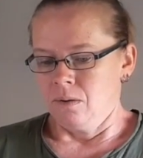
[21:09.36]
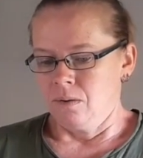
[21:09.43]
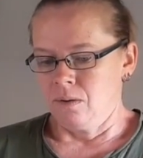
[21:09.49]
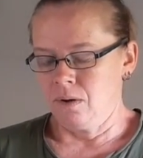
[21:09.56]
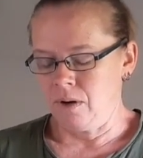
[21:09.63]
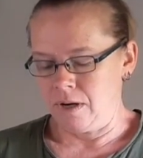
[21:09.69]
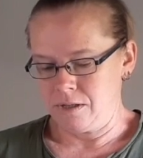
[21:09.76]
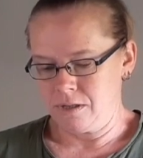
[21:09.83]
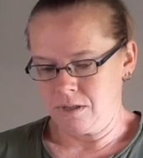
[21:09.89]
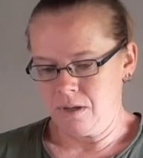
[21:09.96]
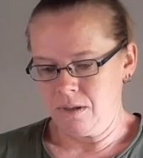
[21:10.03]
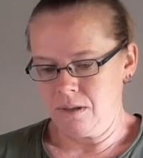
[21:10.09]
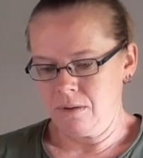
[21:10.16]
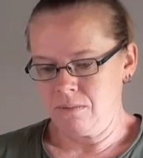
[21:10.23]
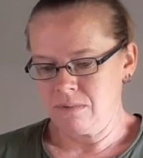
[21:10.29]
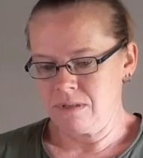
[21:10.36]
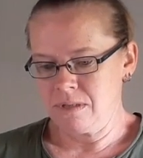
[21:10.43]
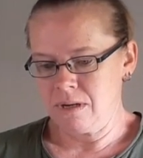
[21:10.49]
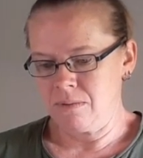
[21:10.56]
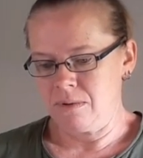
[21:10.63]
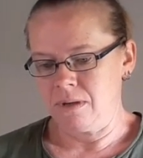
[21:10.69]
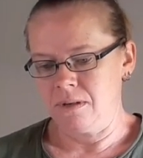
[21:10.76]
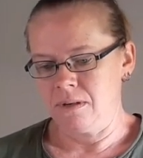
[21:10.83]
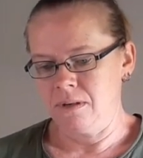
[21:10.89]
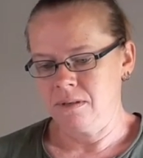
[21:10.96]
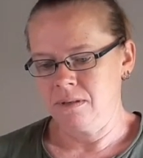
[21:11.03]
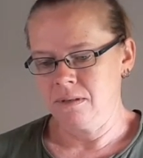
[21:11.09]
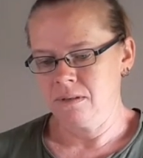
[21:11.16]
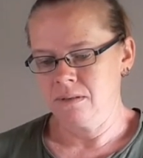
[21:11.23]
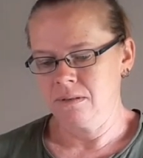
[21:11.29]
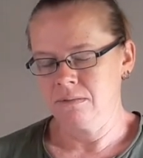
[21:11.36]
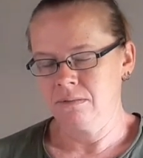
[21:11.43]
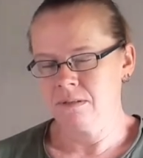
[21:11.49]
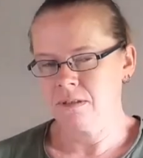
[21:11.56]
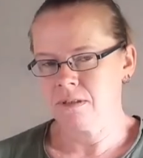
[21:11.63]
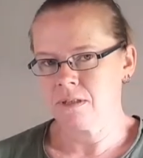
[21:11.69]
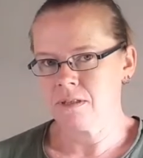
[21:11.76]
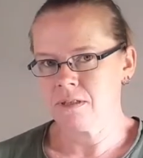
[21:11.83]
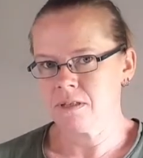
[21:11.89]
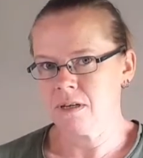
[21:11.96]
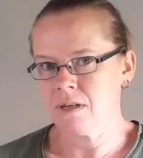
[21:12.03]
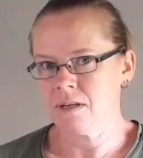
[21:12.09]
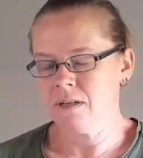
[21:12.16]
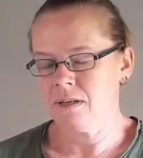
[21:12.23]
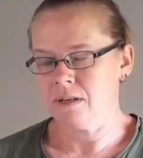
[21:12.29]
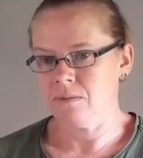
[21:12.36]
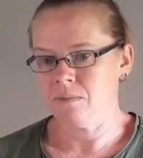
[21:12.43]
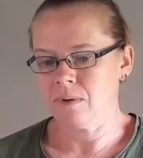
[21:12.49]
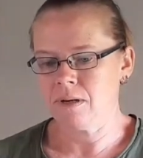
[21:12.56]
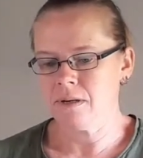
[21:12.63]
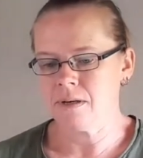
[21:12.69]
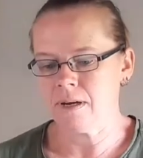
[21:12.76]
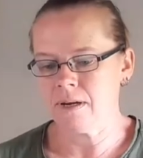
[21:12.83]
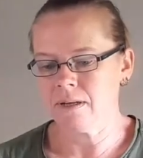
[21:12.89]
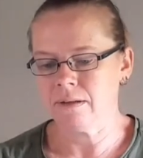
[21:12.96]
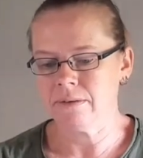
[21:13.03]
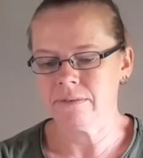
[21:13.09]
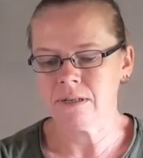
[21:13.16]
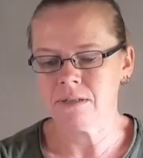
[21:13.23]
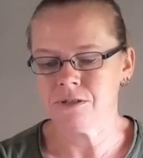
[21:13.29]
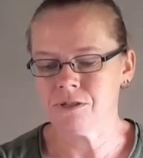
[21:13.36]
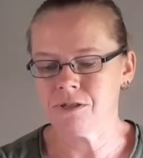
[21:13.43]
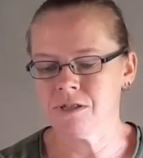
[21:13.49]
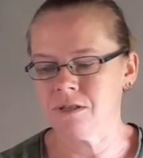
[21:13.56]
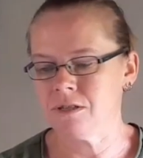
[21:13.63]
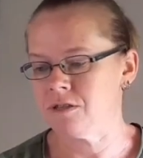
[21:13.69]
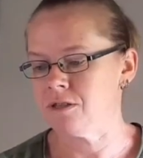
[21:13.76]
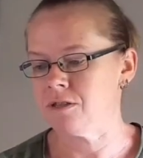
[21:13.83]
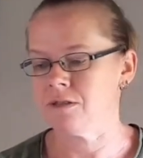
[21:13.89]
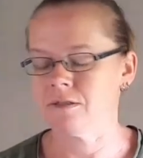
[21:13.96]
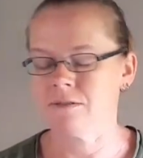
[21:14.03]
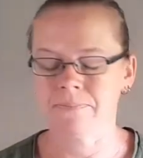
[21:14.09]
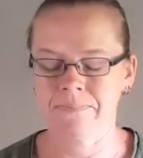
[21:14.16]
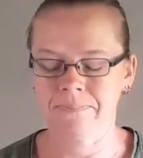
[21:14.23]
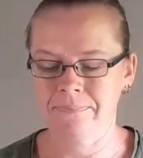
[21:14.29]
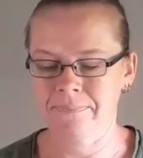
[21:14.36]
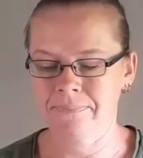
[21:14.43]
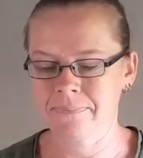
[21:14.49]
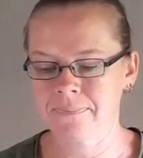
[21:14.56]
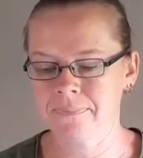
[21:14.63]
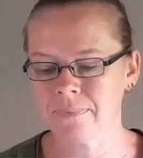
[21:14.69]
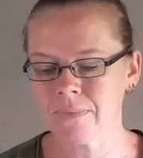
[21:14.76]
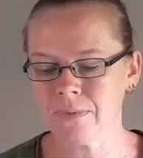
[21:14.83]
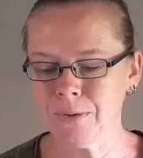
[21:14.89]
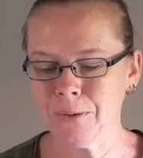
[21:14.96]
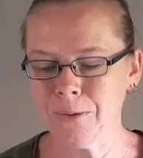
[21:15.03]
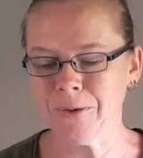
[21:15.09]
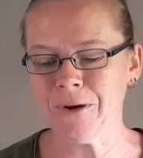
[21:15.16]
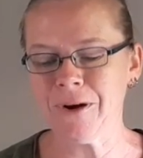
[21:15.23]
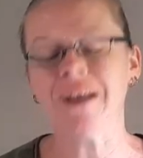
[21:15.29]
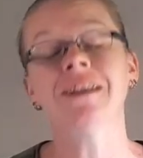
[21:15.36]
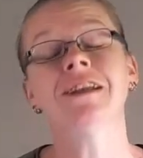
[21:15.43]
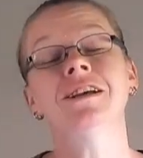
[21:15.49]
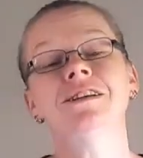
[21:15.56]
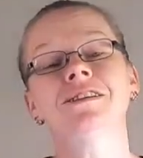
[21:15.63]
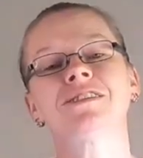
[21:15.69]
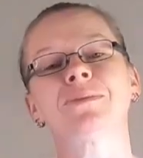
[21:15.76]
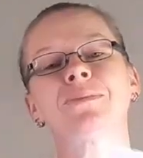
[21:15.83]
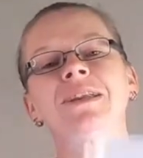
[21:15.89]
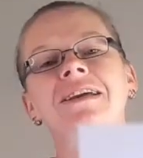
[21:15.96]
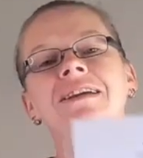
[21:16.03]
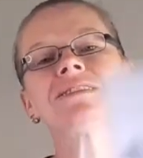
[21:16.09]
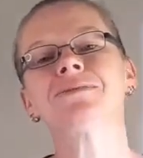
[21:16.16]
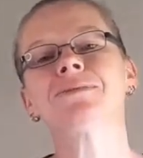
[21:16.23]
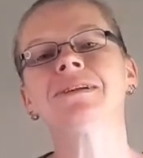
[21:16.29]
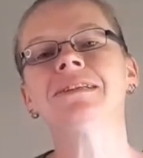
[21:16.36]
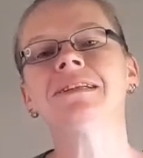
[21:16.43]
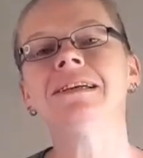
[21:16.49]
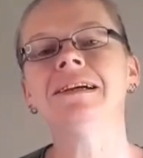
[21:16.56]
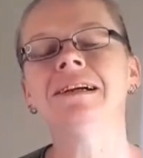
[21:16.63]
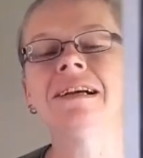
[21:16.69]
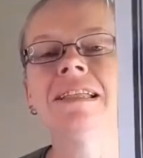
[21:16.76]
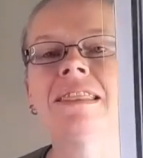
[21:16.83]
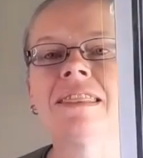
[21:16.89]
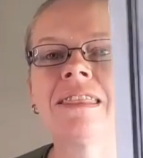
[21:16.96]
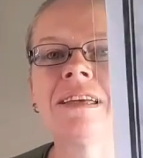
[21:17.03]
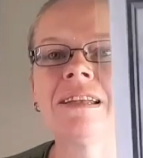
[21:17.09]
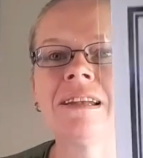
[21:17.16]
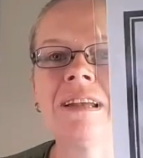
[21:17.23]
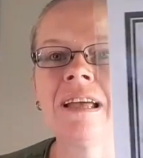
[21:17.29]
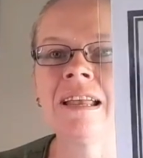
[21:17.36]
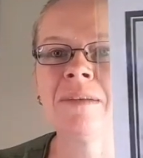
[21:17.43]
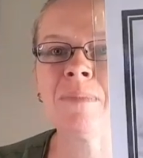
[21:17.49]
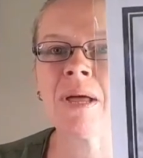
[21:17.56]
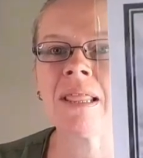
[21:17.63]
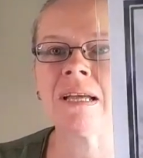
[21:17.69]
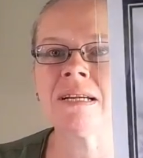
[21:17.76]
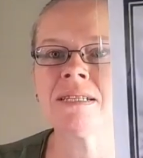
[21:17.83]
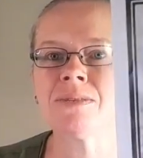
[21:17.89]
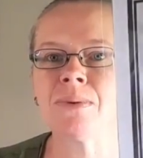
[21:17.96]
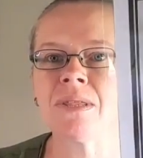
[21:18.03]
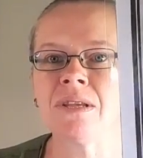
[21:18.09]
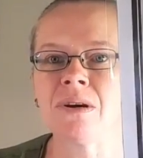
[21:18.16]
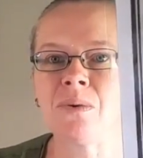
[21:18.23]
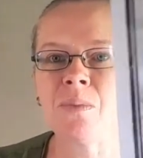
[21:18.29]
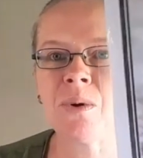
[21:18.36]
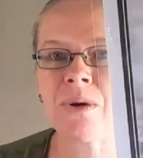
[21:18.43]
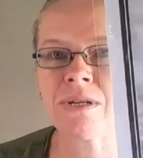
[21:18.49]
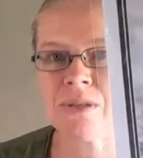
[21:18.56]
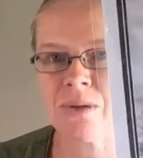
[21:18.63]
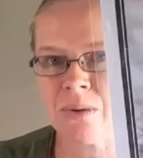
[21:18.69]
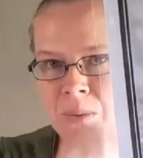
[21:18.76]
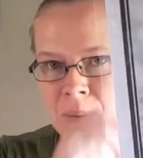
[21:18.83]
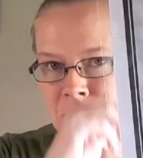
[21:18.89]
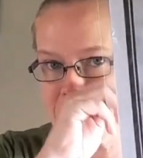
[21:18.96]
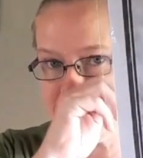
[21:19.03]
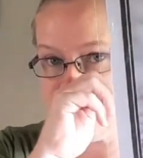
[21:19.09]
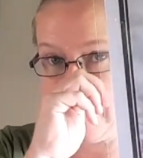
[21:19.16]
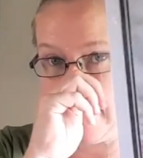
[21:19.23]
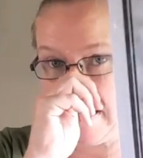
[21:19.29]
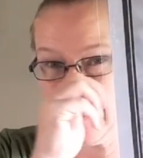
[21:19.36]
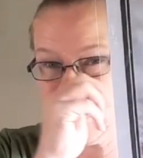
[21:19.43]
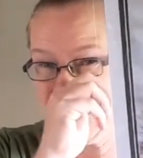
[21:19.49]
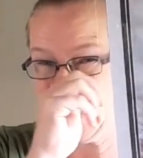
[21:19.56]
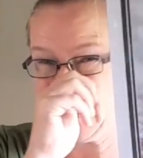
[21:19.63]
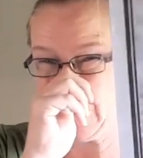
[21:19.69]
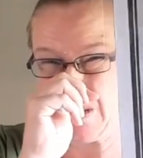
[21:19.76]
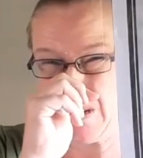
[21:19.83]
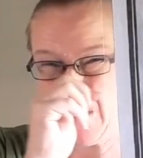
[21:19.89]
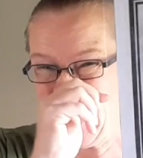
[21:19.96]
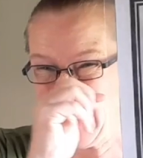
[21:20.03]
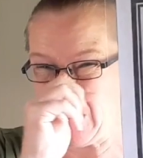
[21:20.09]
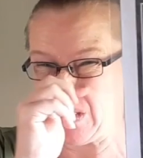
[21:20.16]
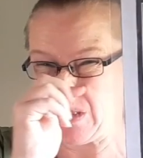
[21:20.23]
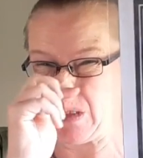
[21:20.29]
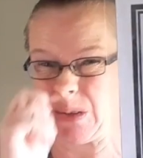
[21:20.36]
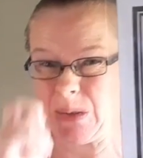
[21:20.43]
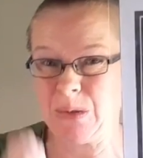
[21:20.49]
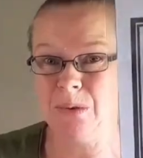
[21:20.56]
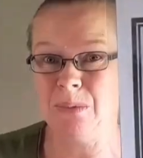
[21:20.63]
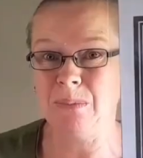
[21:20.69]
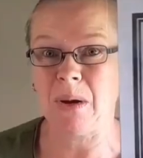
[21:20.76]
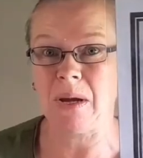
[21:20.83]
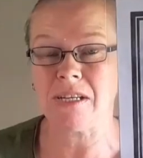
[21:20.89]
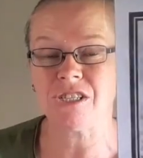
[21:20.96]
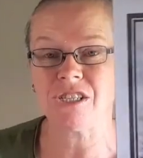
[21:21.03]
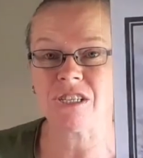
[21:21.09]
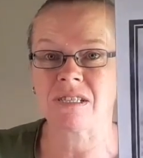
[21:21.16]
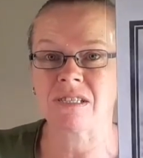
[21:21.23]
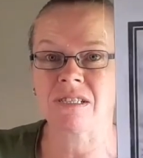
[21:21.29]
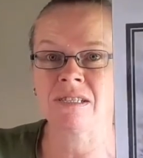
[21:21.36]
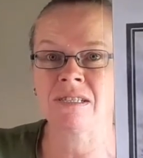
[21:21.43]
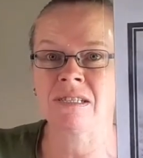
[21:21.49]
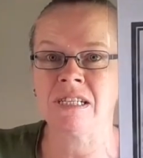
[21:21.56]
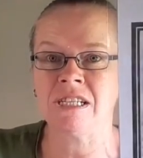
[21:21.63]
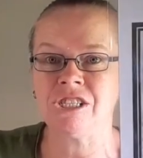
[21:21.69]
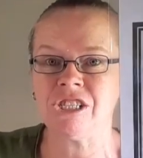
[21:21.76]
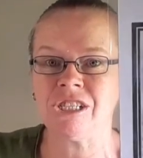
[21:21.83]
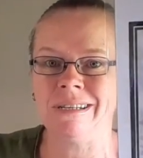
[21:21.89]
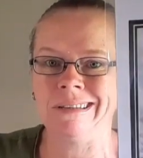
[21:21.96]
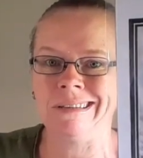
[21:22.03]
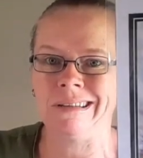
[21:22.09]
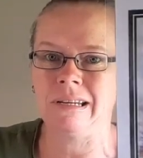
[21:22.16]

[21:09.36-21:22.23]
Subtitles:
Right, so that was that one. Did I say? Yeah, 1 day, 1100 stitches. All right, so my next one and my last one that I worked on was Bengal Tigers 2 by Just Stitching.